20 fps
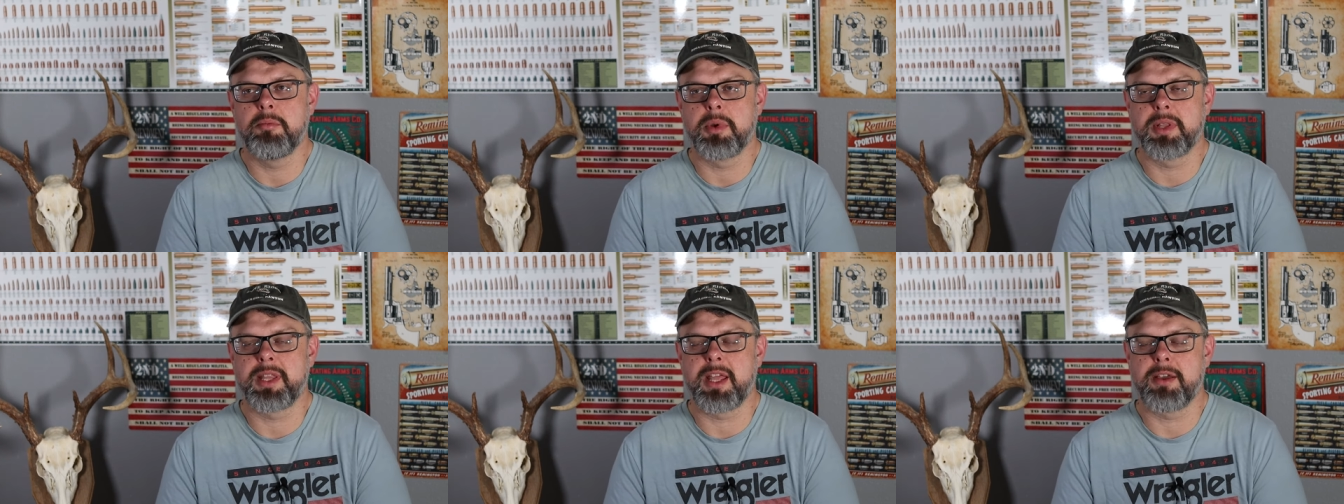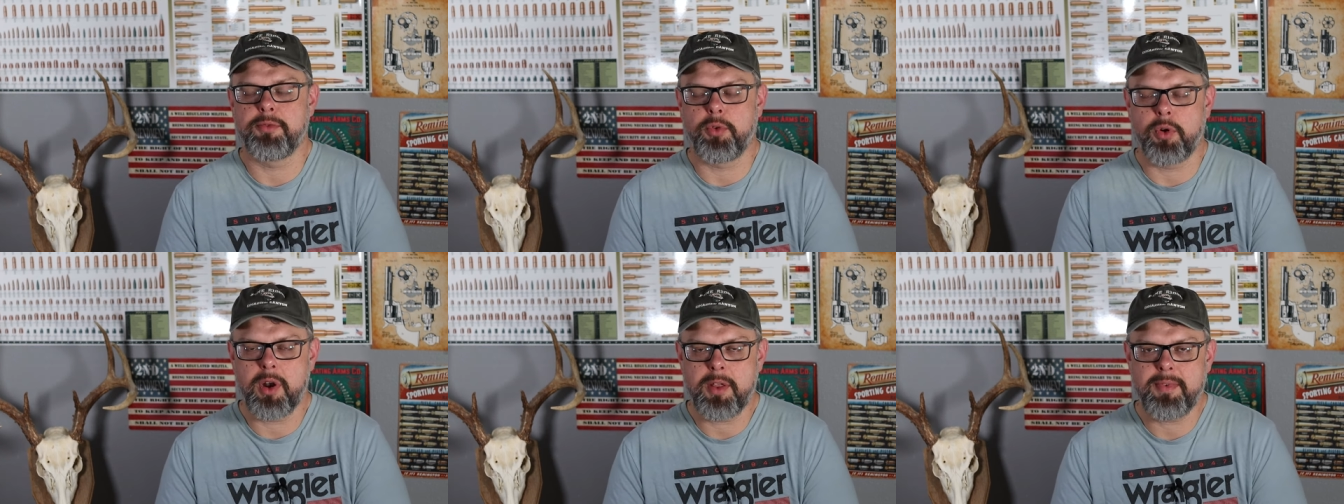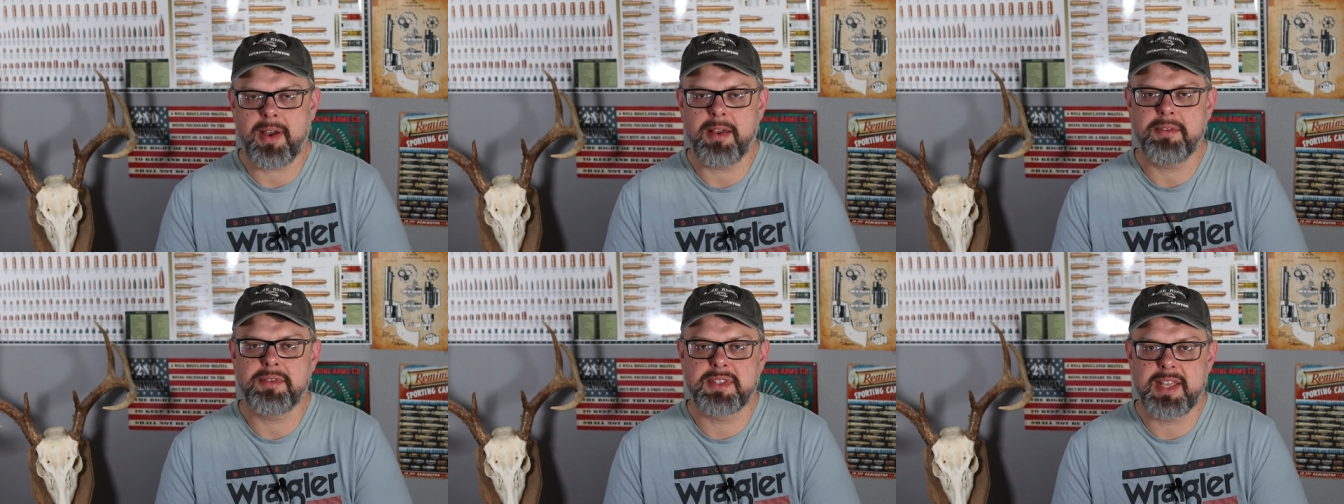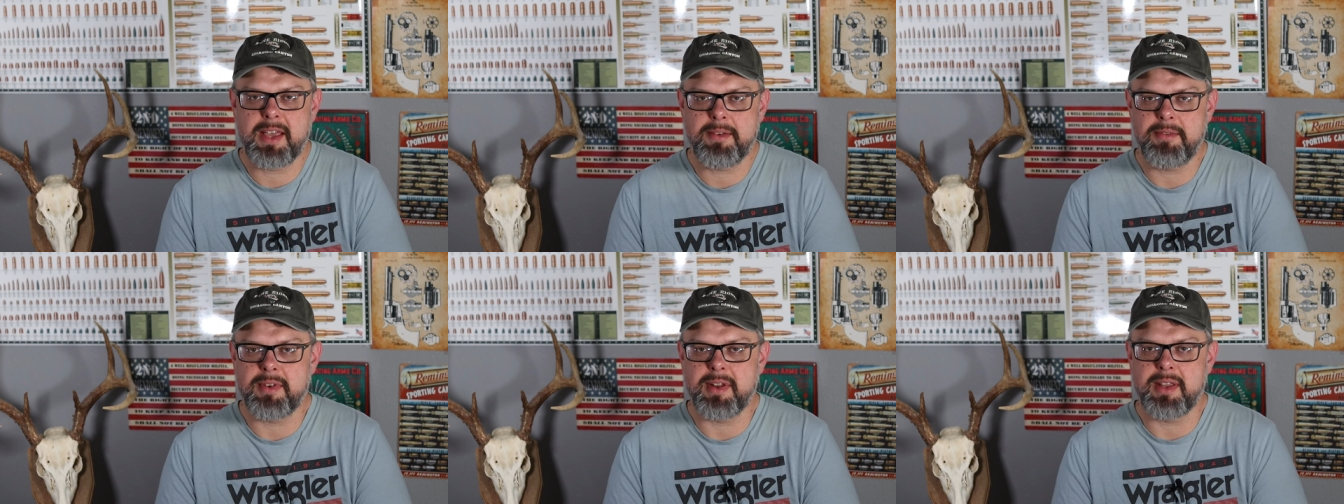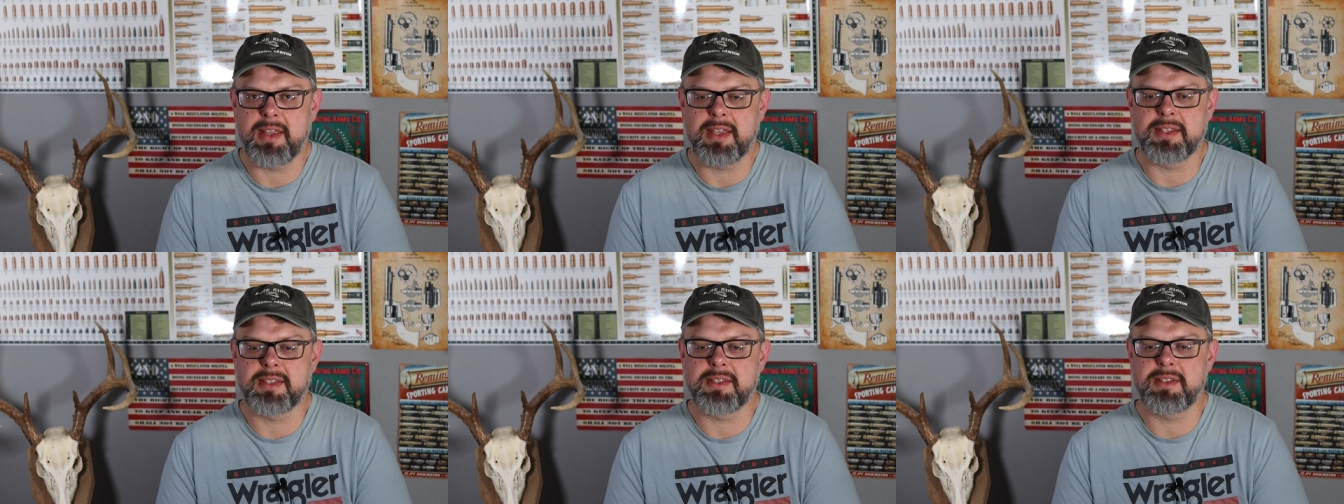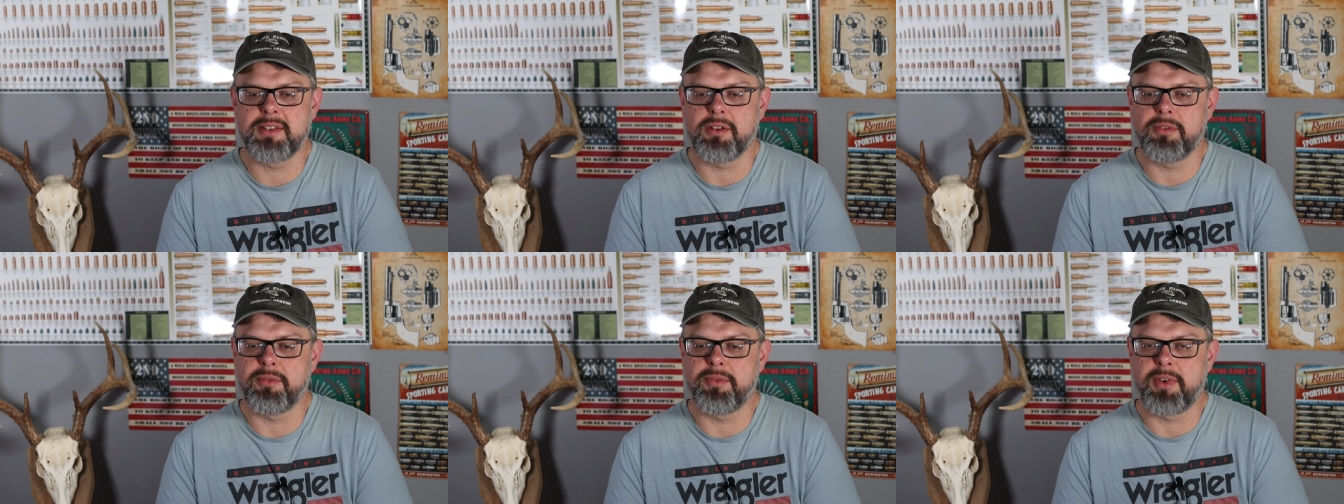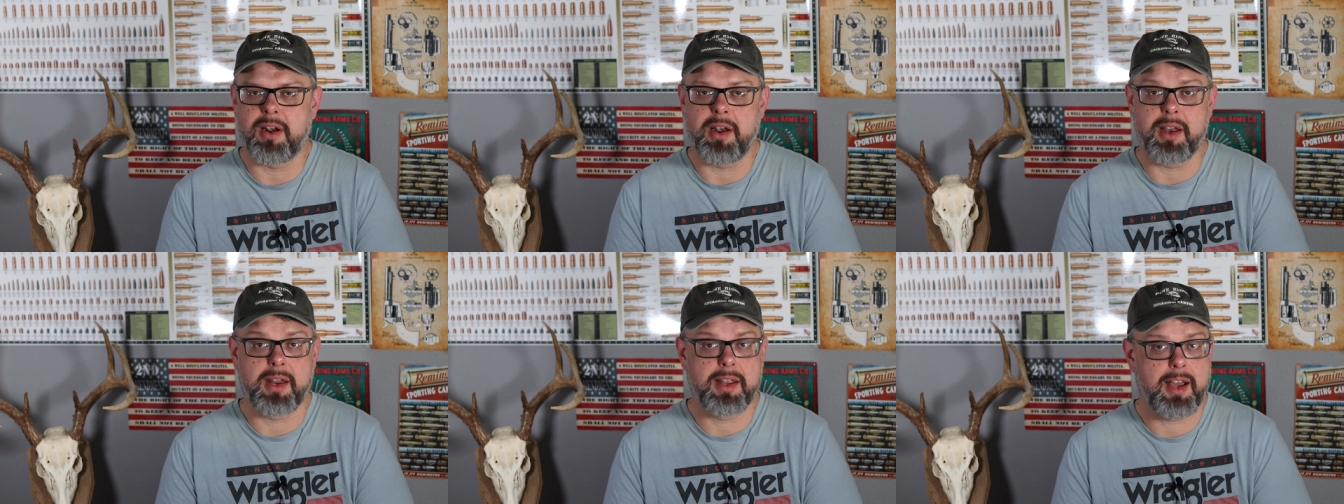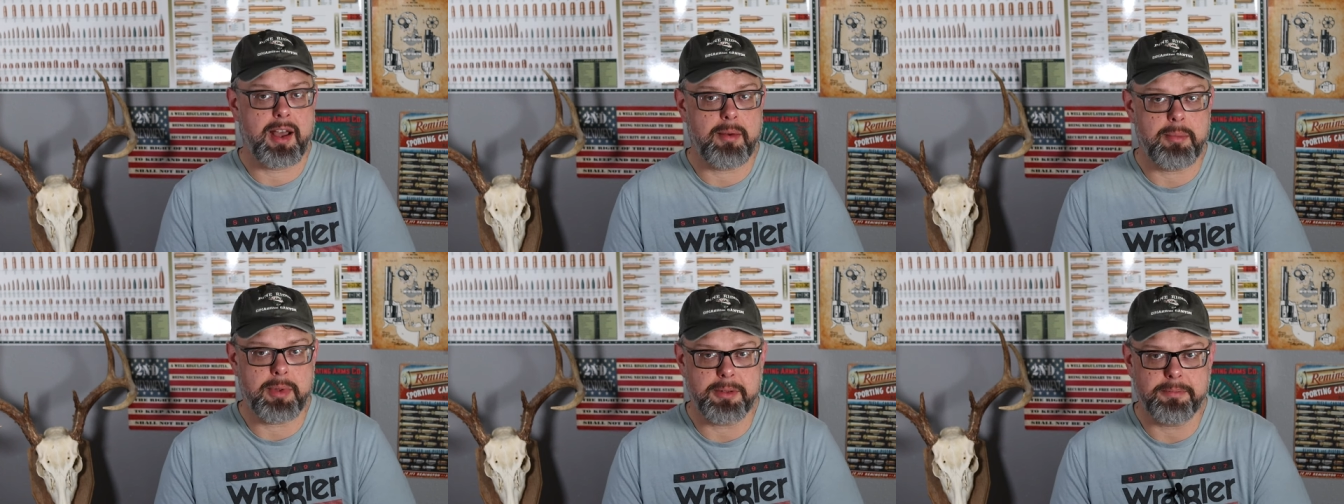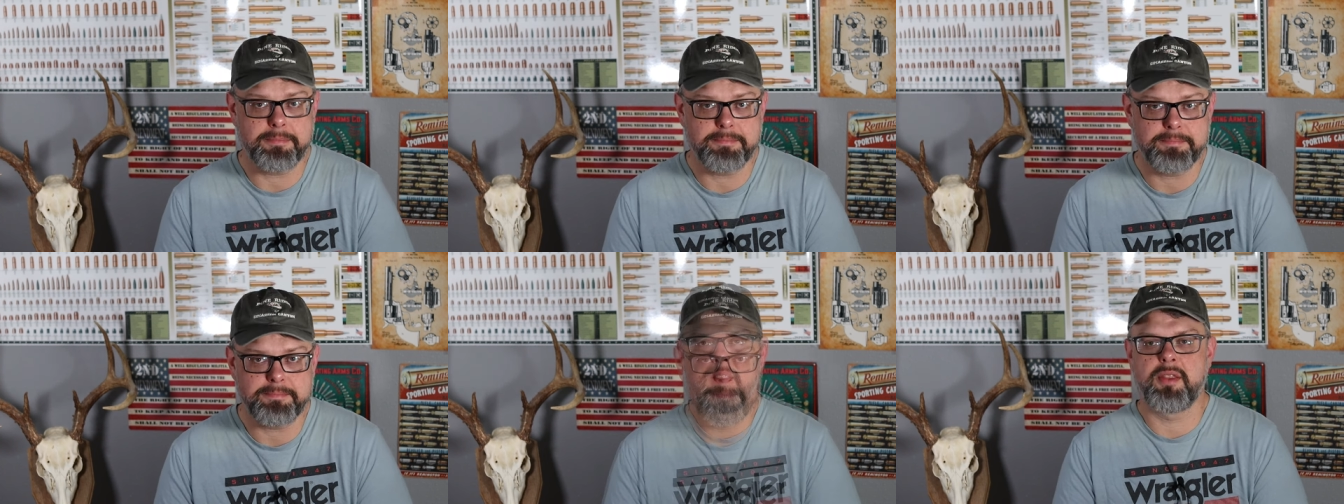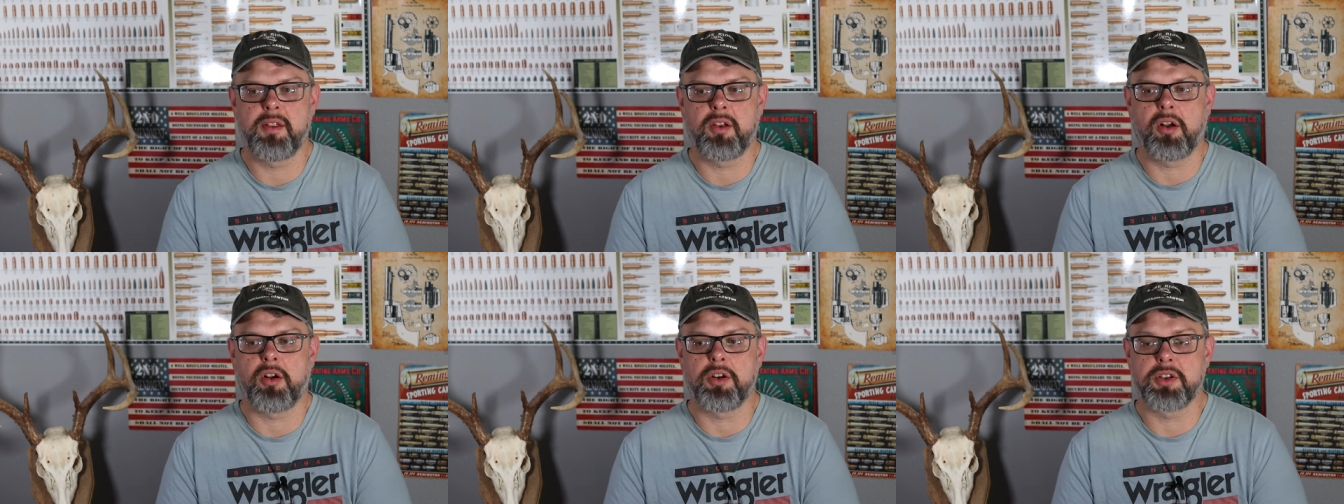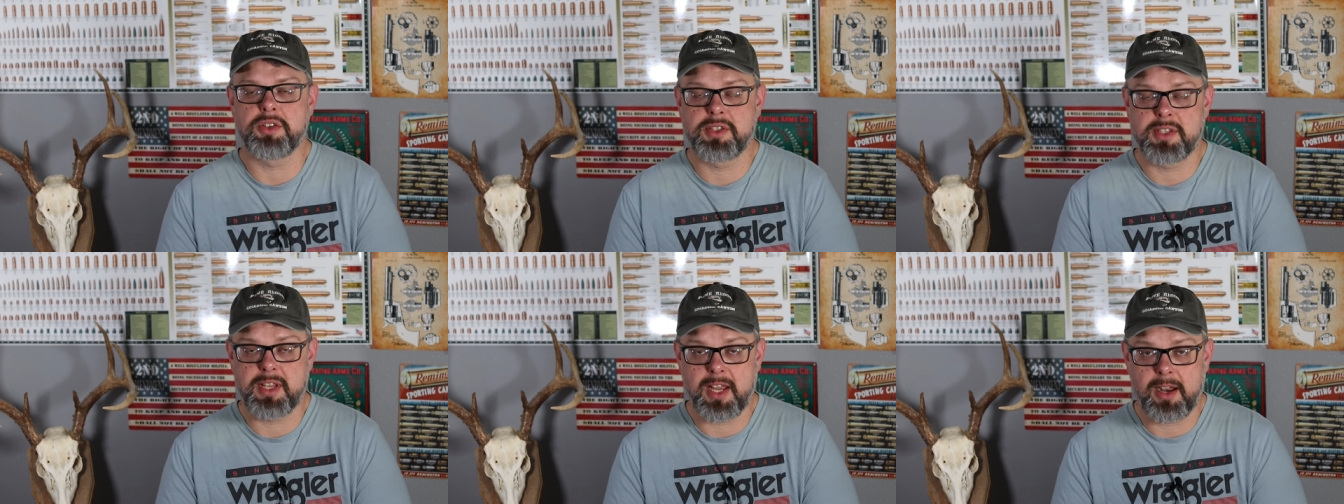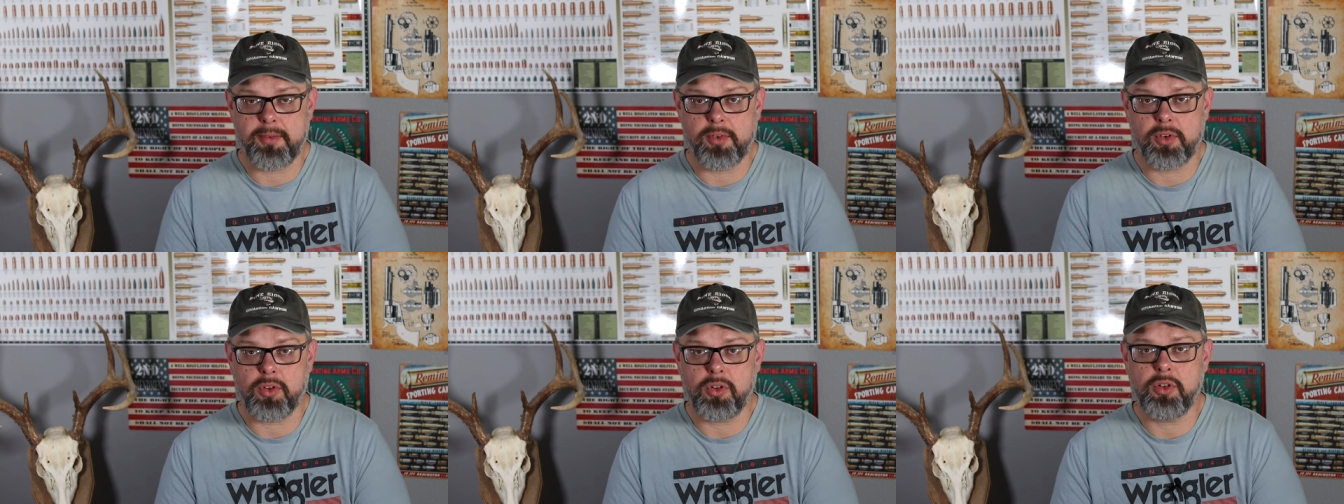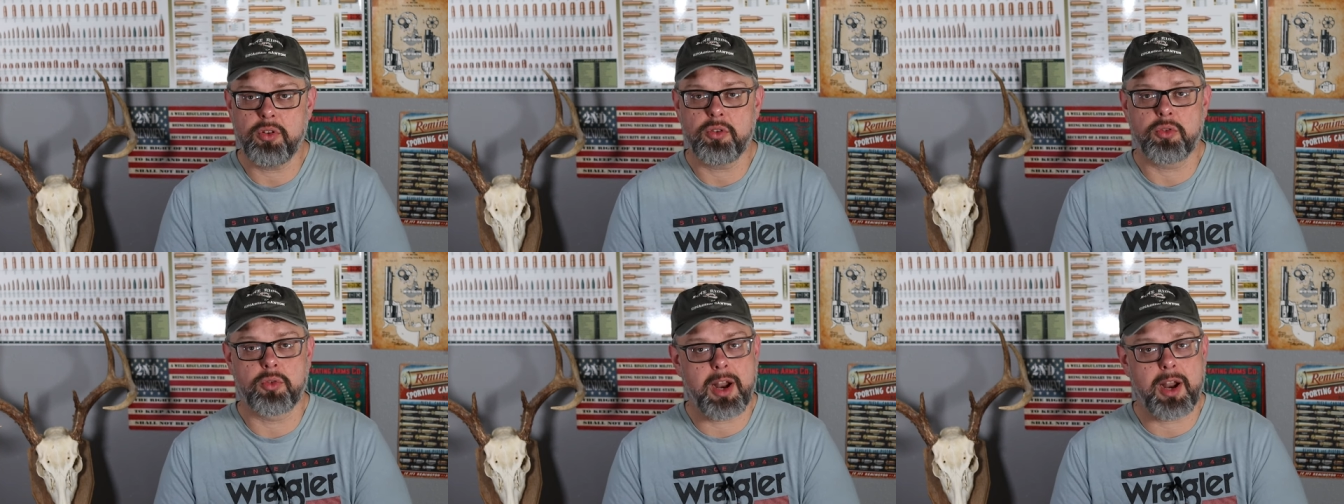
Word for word: but that 4570 is still very common. There are several